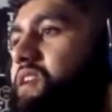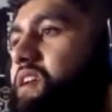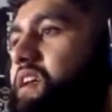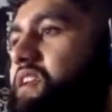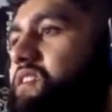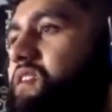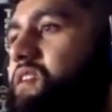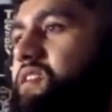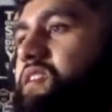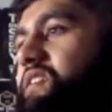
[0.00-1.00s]
it
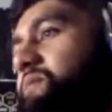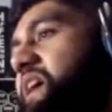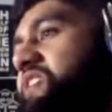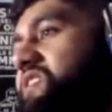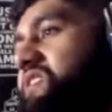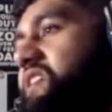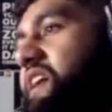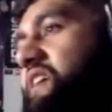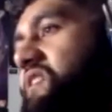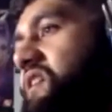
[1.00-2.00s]
basically
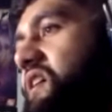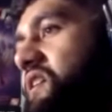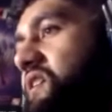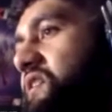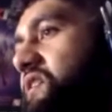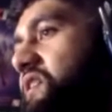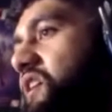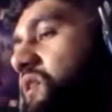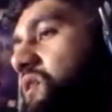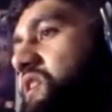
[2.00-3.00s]
like
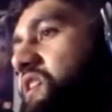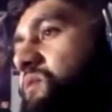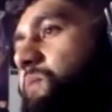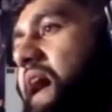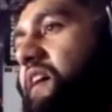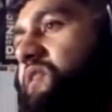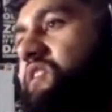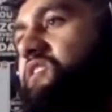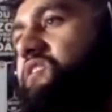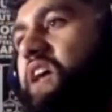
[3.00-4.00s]

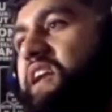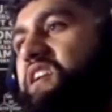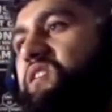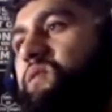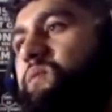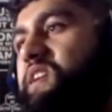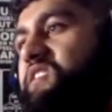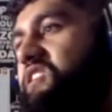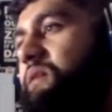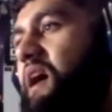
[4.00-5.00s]
these Chinese
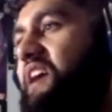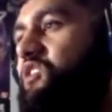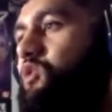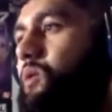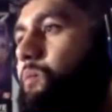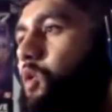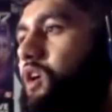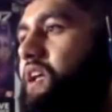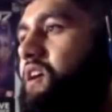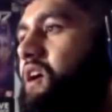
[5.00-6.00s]
BTC miners are
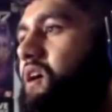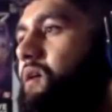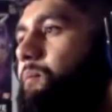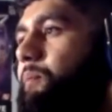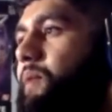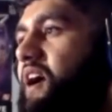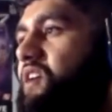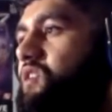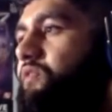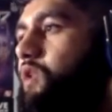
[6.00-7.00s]
reporting
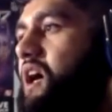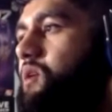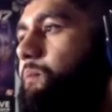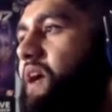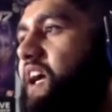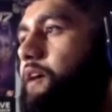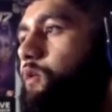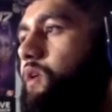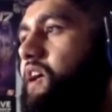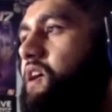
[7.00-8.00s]
preparing to flock to
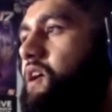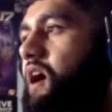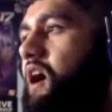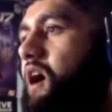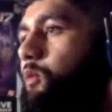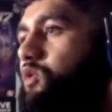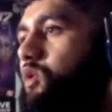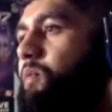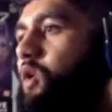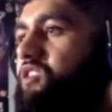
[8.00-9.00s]
Paraguay, with
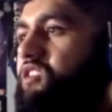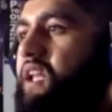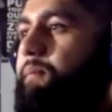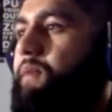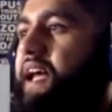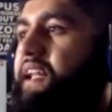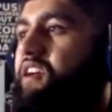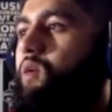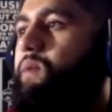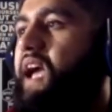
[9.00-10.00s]
reports claiming that there
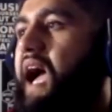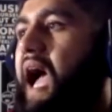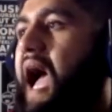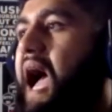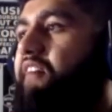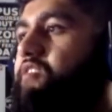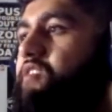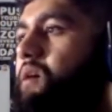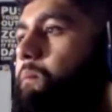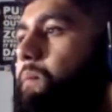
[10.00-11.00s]
could be
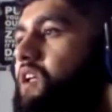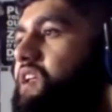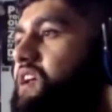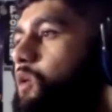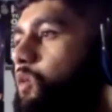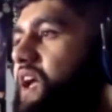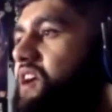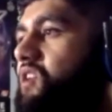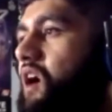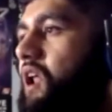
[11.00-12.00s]
500,000
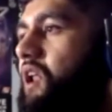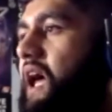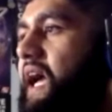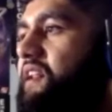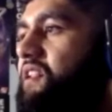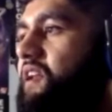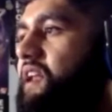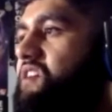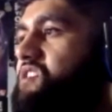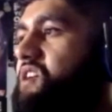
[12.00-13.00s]
rigs online in the
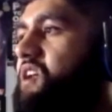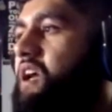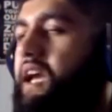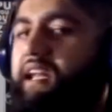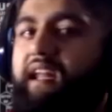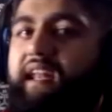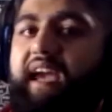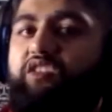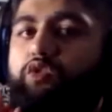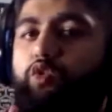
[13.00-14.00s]
nation in the
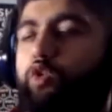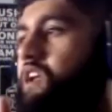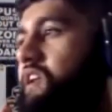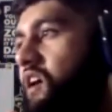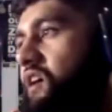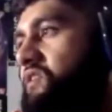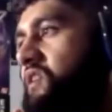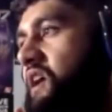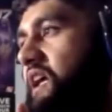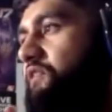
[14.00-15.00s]
next 3 years
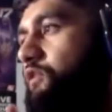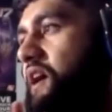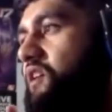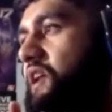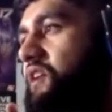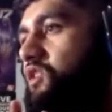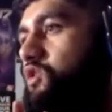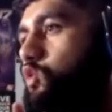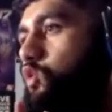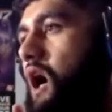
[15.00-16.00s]
if regulators
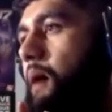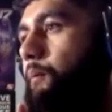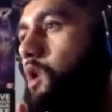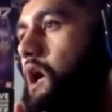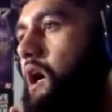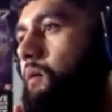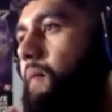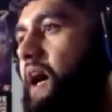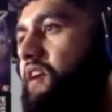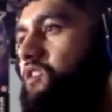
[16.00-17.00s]
do not block
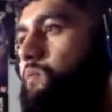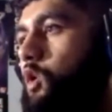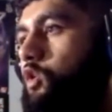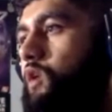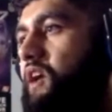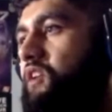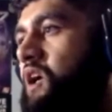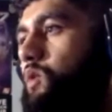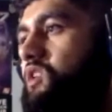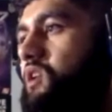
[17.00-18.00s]
miners' progress.
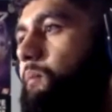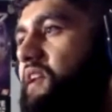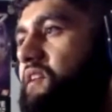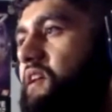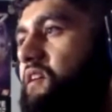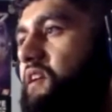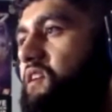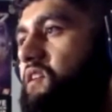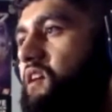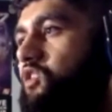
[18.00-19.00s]
With some
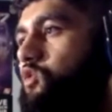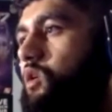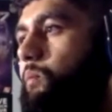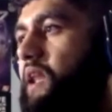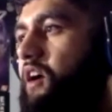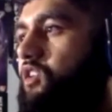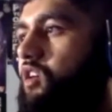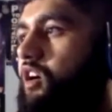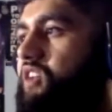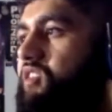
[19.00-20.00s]
industrial players
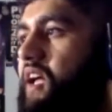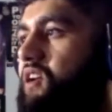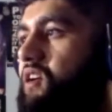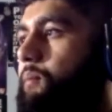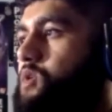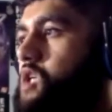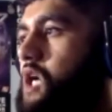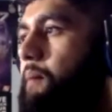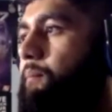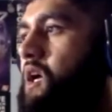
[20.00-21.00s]
already setting up
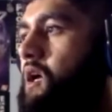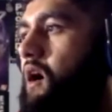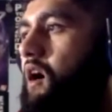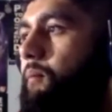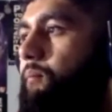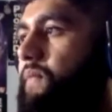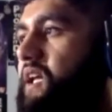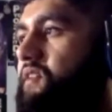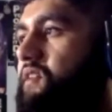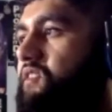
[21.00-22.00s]
shop
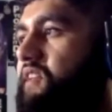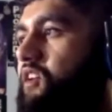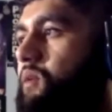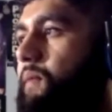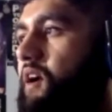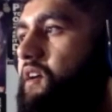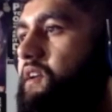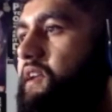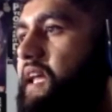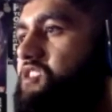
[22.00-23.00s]
in the South
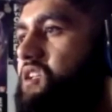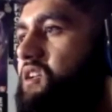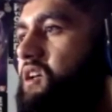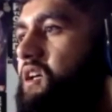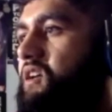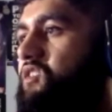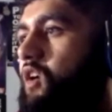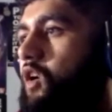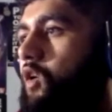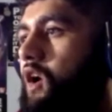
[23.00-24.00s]
American nation.
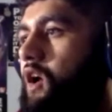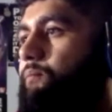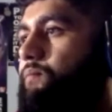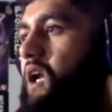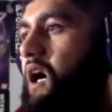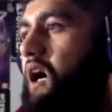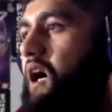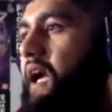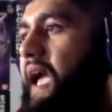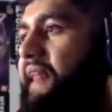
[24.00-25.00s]
So
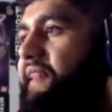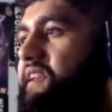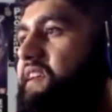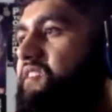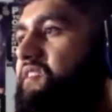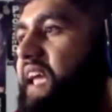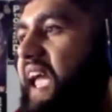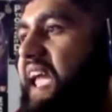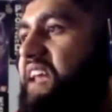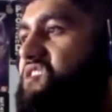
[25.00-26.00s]
at least
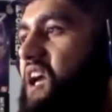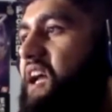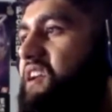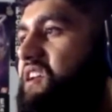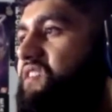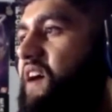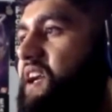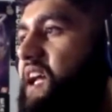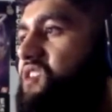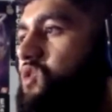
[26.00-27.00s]
8 Chinese
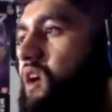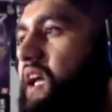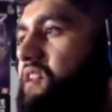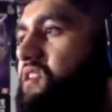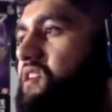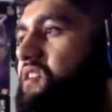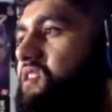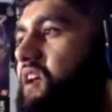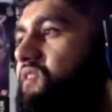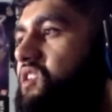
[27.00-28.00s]
financial entities
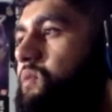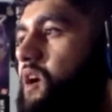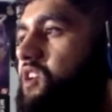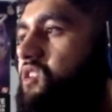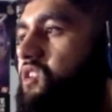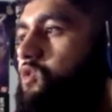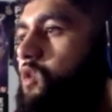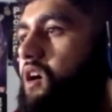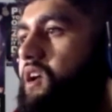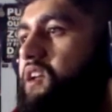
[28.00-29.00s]
have expressed a
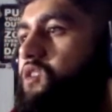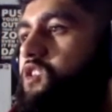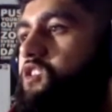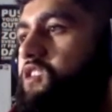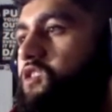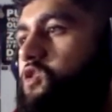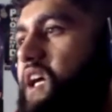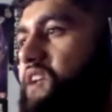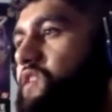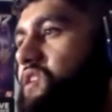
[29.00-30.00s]
strong interest in
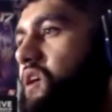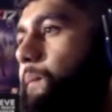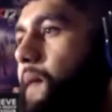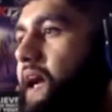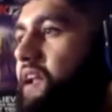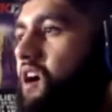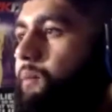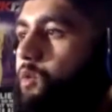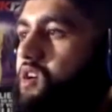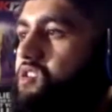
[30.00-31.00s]
transferring their mining
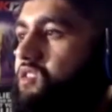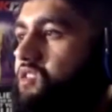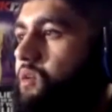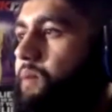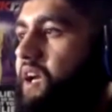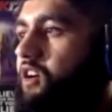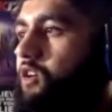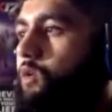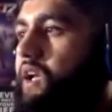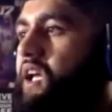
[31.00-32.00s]
operations to
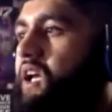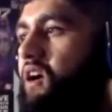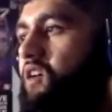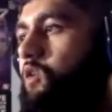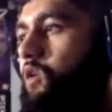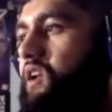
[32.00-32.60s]
Paraguay, according